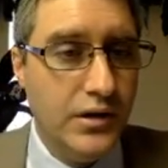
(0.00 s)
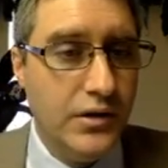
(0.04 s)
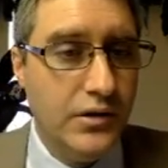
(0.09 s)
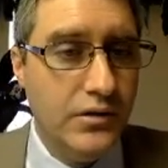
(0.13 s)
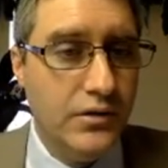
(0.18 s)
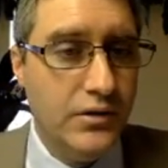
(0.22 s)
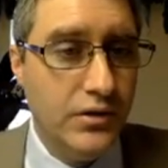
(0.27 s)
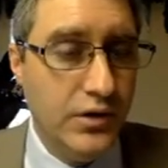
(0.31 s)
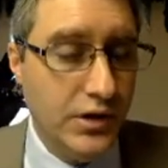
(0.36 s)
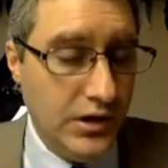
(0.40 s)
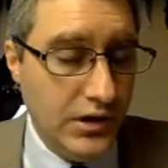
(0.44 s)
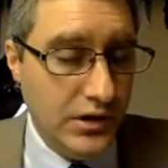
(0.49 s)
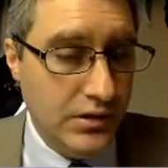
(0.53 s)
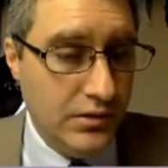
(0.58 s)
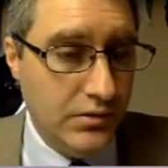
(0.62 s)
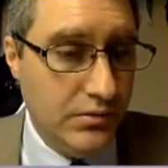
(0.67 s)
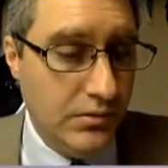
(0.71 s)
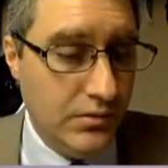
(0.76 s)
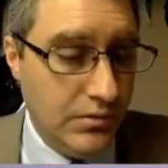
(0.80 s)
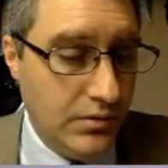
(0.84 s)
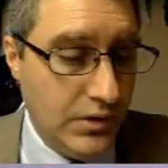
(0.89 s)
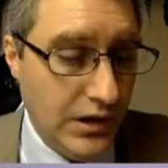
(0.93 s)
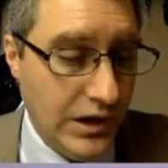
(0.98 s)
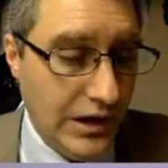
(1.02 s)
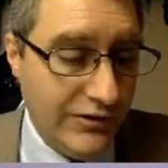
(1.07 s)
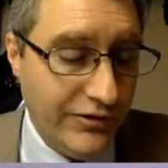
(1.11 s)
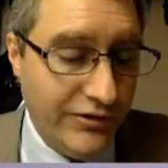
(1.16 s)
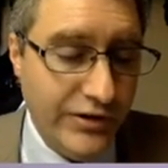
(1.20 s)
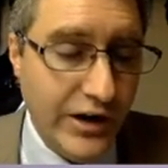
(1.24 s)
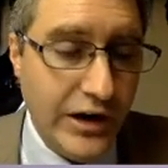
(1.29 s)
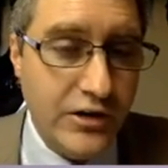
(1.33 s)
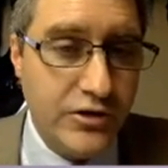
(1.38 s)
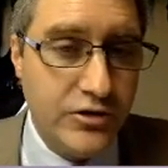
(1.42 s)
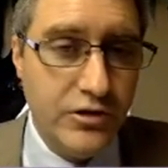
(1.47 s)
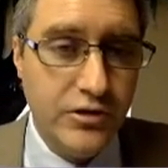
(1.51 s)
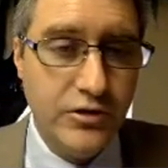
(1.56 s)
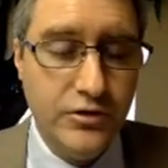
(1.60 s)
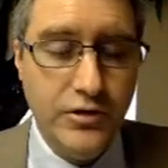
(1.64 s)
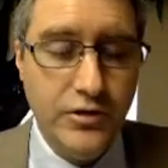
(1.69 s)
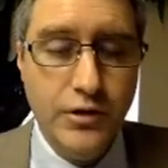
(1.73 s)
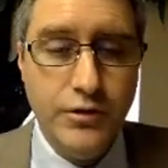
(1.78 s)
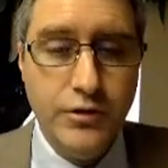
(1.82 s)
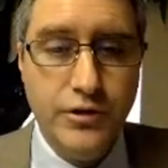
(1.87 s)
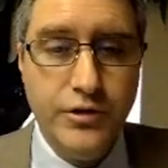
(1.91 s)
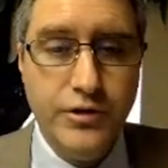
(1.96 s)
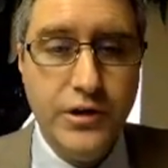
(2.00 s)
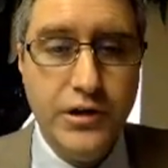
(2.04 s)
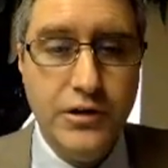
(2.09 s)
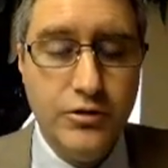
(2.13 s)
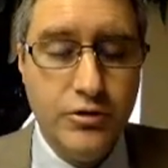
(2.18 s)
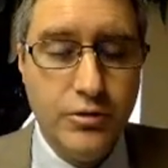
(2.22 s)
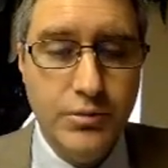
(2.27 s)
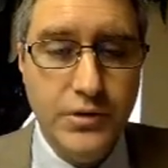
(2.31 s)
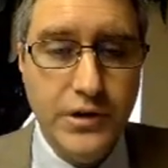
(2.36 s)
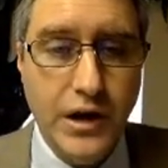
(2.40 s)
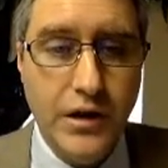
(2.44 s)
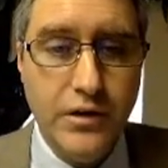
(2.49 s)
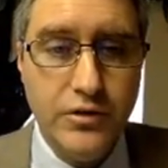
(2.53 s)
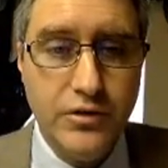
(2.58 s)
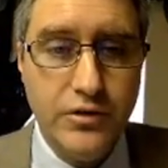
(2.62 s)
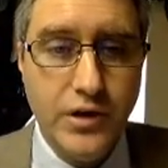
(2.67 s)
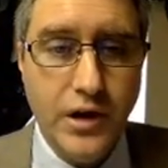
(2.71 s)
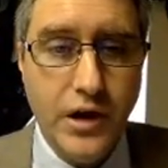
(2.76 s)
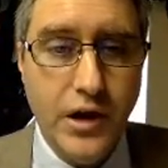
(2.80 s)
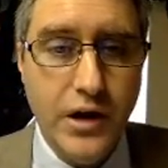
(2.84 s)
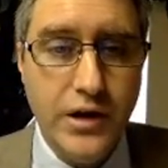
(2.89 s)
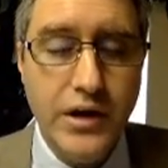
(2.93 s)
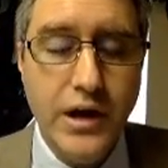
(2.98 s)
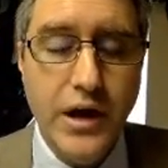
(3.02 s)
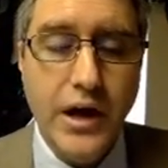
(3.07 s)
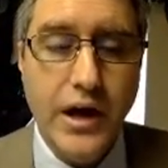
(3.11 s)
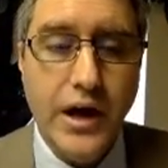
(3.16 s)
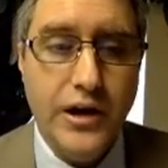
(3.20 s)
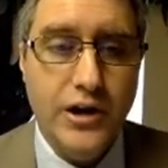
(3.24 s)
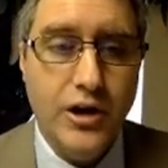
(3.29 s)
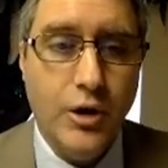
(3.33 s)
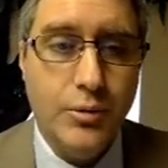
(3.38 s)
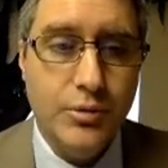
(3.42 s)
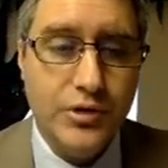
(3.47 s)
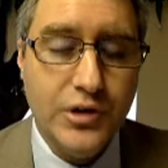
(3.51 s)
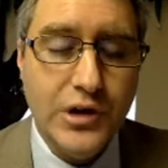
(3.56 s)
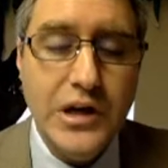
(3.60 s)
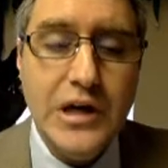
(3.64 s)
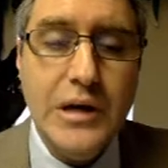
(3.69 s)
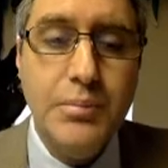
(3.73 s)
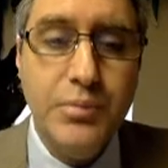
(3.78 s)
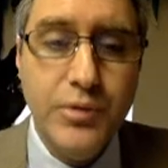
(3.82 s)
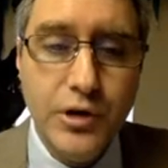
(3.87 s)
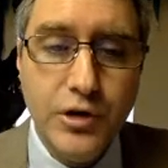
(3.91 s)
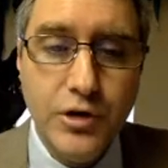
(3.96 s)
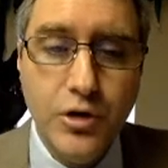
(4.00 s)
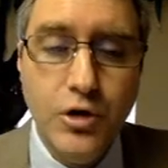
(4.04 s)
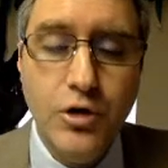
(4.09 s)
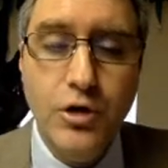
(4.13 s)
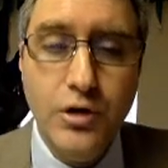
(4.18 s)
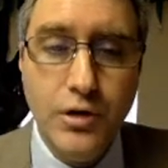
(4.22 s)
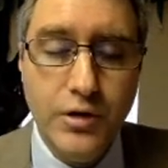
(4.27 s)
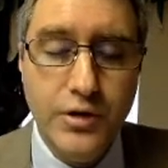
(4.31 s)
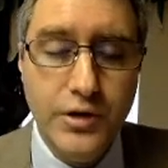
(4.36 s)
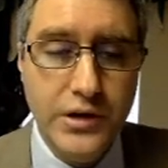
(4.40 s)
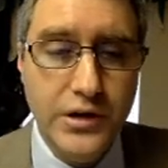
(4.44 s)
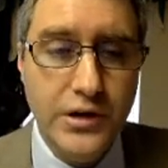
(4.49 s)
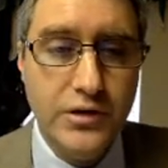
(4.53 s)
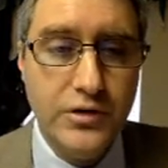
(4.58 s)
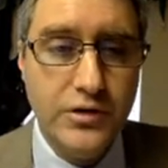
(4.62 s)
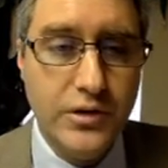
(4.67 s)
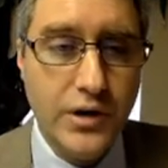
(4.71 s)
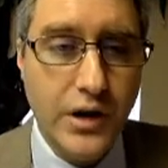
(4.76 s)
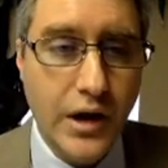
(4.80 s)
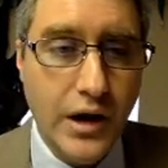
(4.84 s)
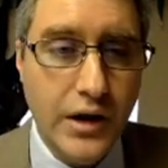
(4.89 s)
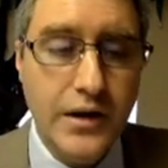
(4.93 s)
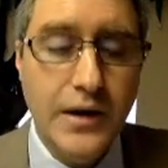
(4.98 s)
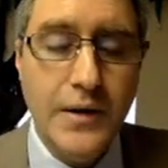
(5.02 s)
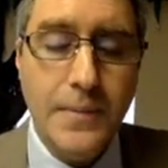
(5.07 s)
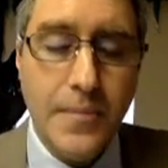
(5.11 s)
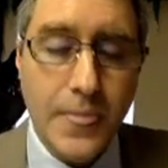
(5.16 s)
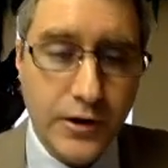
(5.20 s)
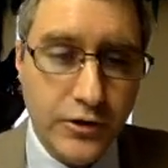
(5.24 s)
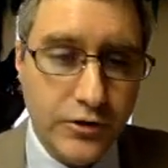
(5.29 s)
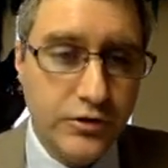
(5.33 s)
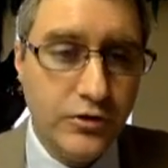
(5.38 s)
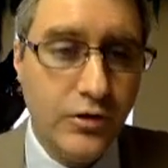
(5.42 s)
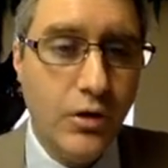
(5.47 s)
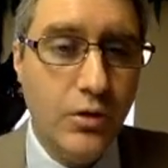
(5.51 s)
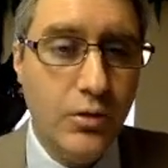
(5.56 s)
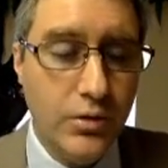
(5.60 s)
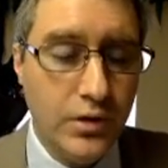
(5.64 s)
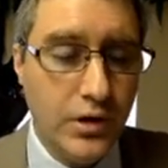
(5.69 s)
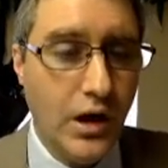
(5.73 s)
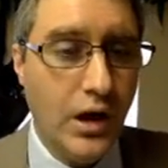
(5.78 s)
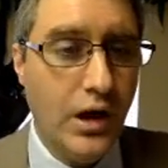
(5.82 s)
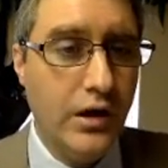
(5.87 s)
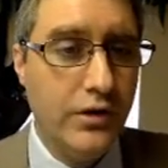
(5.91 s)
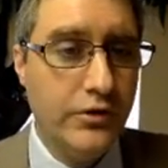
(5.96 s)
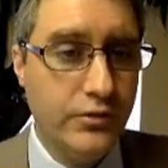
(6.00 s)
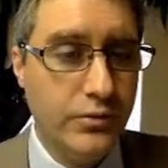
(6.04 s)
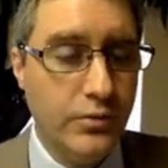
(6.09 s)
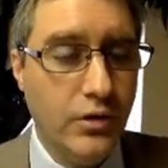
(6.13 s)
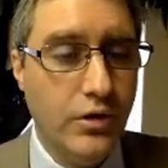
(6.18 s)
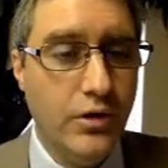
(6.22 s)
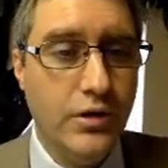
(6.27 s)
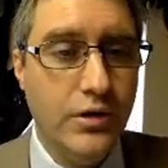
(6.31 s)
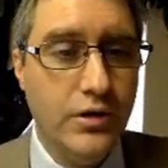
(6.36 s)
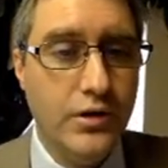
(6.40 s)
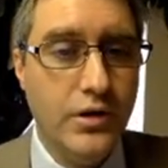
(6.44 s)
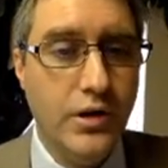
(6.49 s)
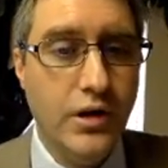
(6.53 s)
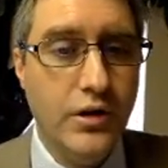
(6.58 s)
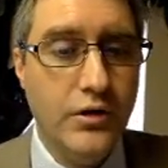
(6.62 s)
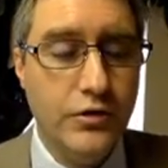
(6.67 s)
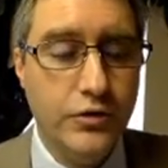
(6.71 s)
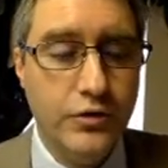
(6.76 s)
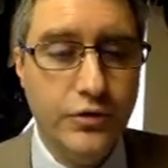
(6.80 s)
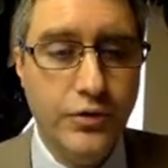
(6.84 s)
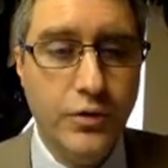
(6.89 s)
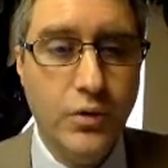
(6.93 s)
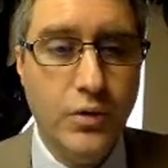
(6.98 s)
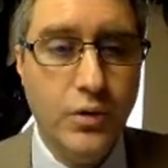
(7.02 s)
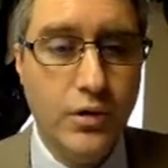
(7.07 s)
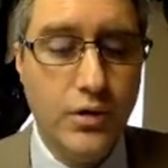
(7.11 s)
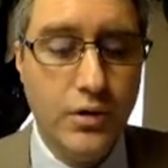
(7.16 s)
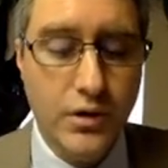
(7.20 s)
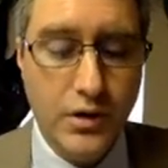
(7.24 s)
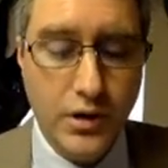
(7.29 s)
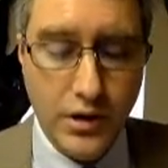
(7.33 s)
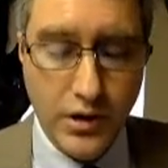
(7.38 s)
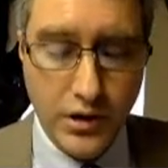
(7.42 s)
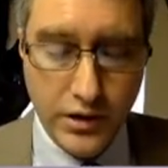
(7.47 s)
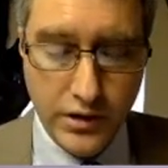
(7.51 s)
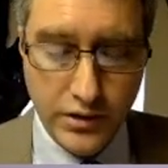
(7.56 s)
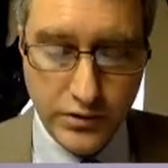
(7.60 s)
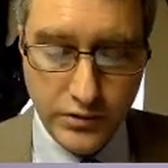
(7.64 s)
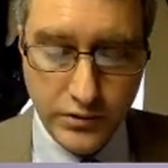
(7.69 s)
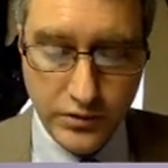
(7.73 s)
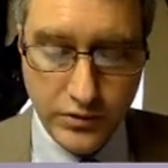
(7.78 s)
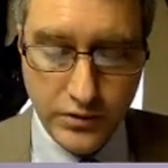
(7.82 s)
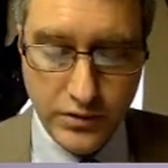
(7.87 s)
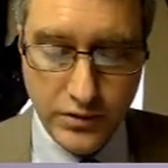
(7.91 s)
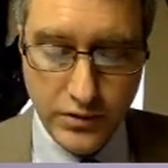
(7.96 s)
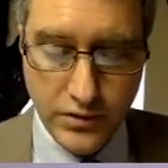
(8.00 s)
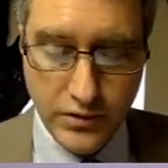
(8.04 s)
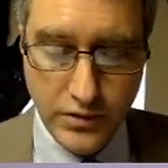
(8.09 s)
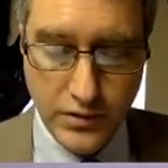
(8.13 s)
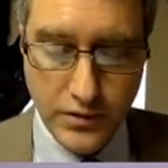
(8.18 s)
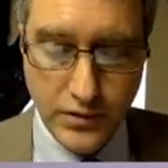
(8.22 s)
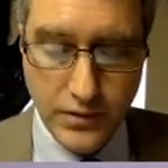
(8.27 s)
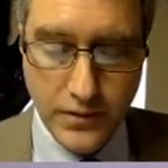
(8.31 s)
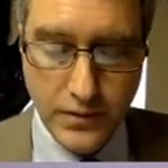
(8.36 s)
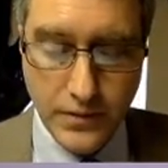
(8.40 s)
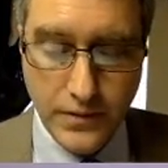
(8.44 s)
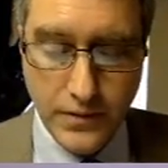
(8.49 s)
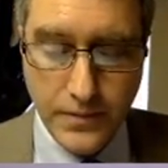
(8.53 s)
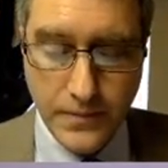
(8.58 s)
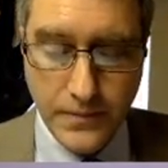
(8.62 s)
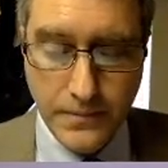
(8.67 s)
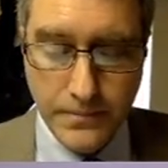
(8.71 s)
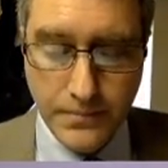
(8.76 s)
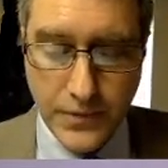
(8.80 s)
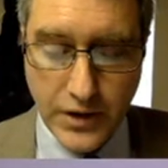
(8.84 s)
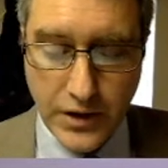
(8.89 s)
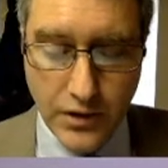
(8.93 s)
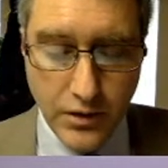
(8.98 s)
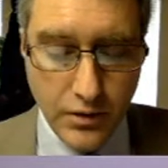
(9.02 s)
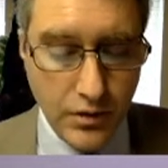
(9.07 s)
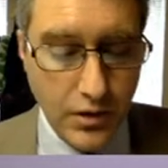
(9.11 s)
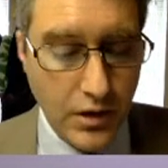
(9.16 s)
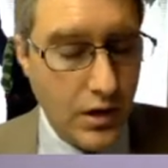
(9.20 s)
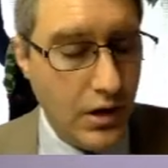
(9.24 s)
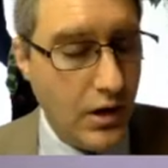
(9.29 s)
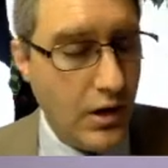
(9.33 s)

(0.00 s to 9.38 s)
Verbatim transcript: the infections and other things from the outside and helps keep the good on the inside. So God's Word does for us. You know,